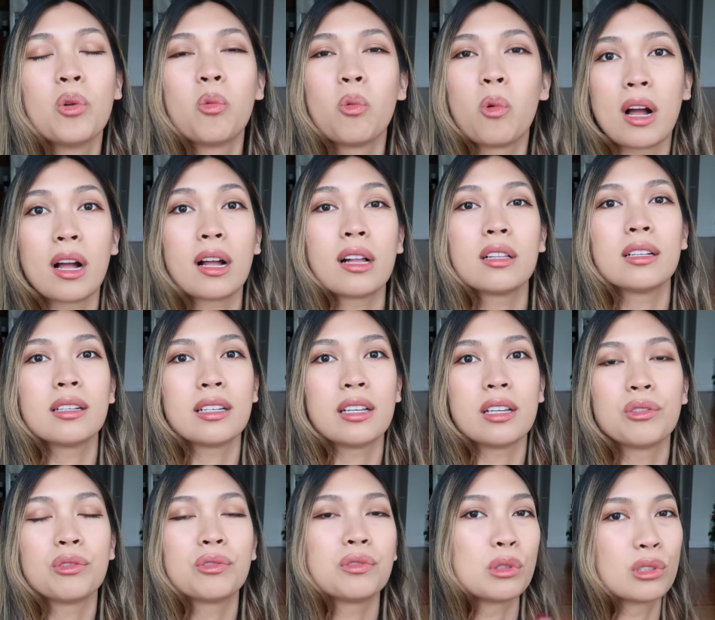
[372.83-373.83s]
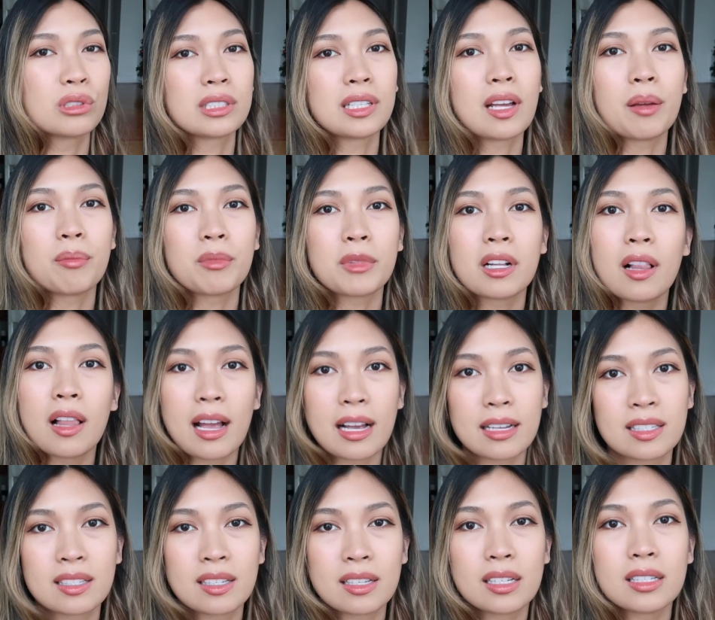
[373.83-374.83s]
while in full-time
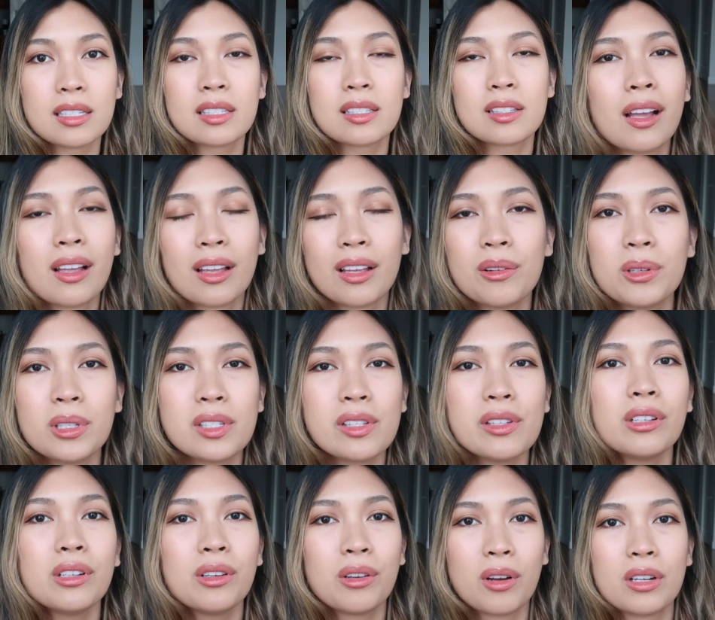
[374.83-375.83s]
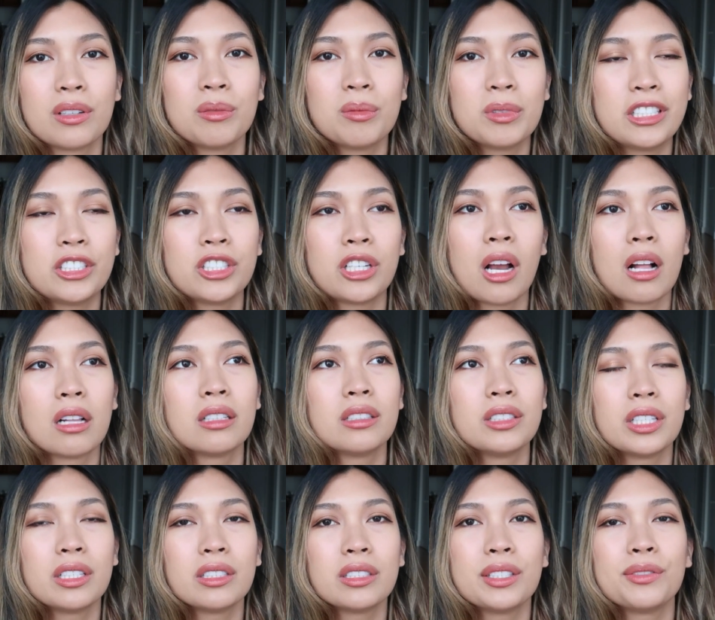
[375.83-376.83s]
classes. It was incredibly
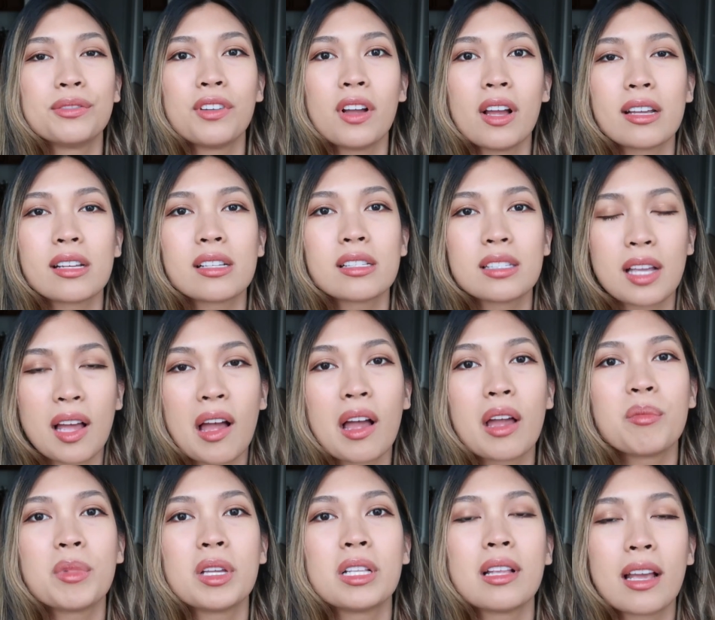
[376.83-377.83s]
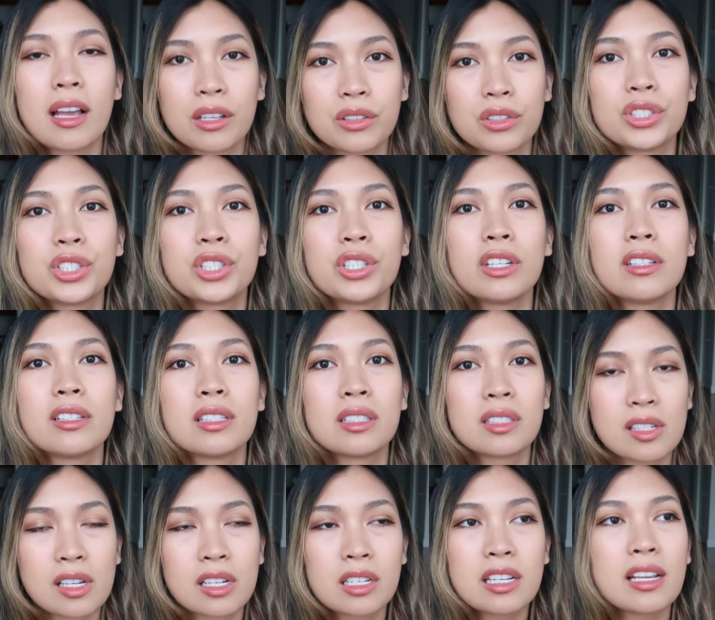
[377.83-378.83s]
challenging to find time and energy to
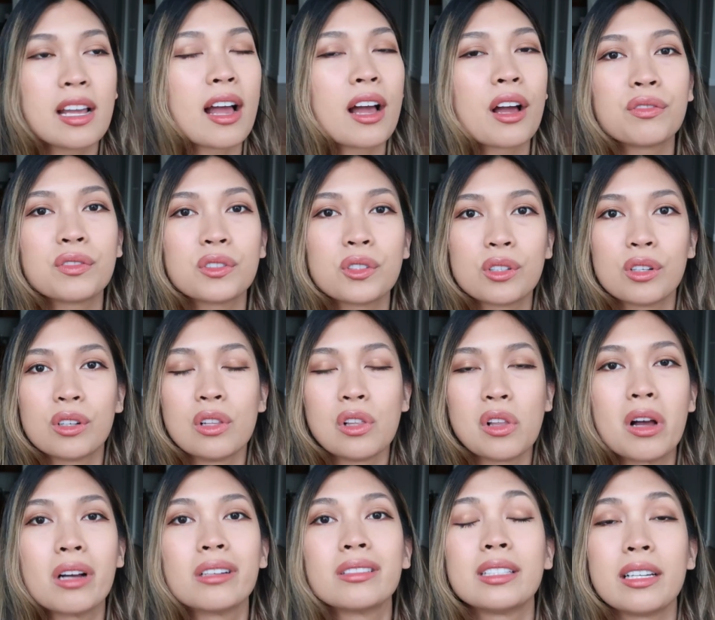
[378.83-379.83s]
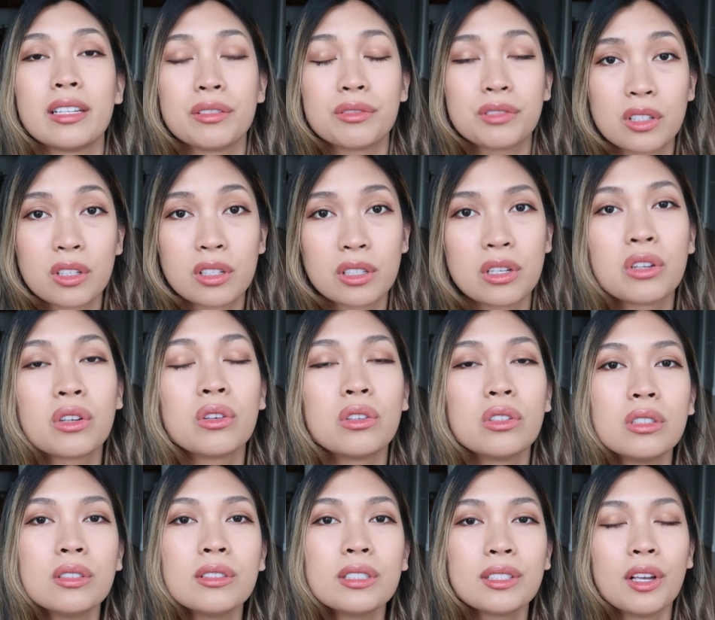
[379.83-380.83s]
study after a long day of
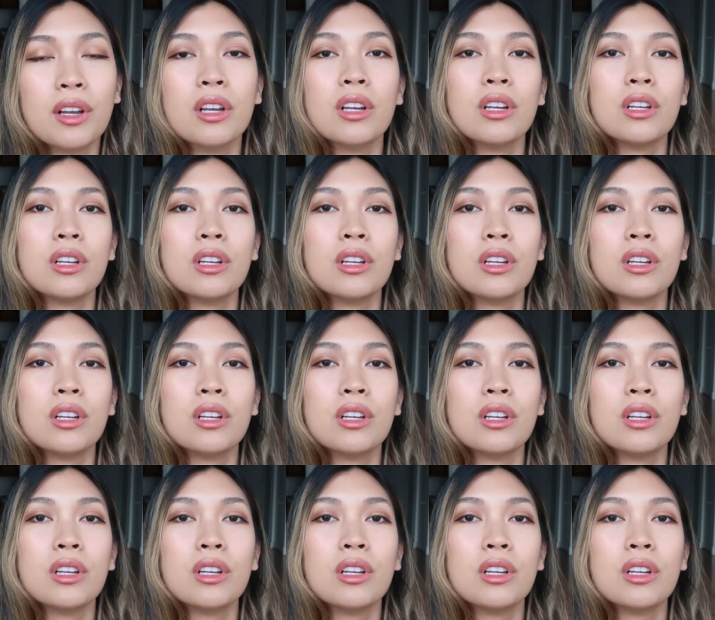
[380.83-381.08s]
clinicals.